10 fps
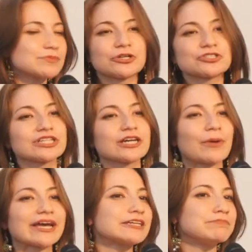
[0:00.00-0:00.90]
spiritually
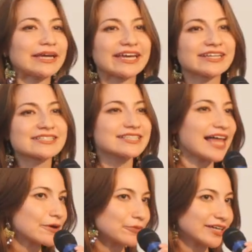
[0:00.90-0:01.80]
awakened beings,
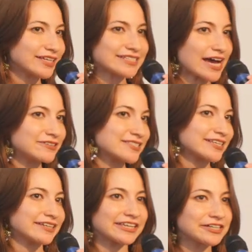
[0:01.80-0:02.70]
light working down in
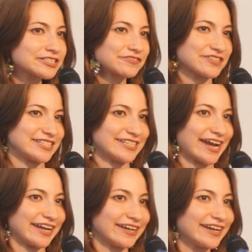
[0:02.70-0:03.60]
St. Kilda for the
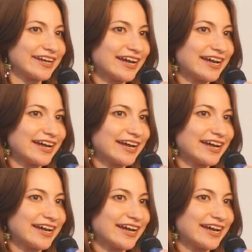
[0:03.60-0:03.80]
day.